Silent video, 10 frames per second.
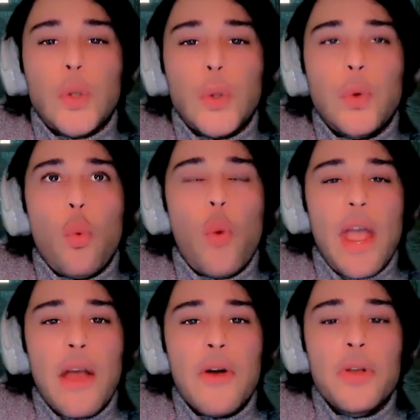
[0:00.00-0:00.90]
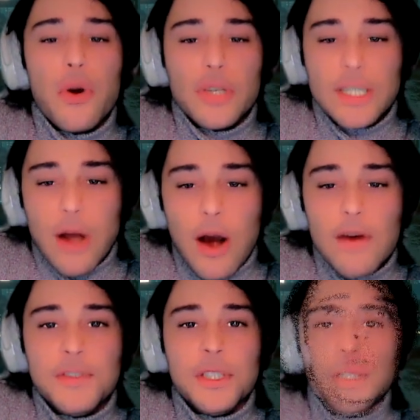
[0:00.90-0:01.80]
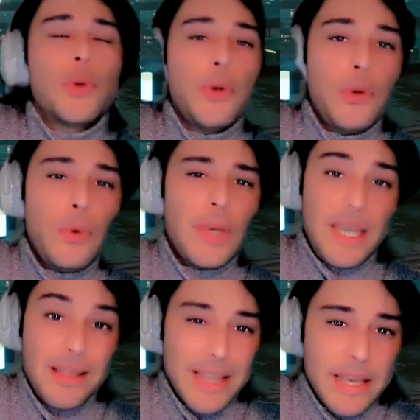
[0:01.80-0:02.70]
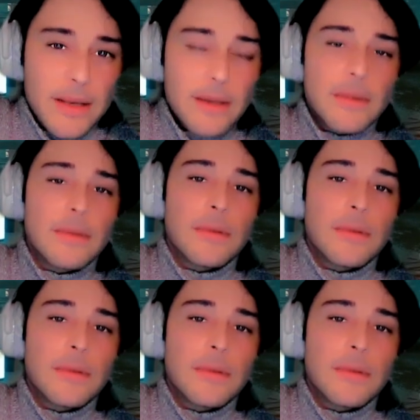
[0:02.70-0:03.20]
to wear your scarves, true healing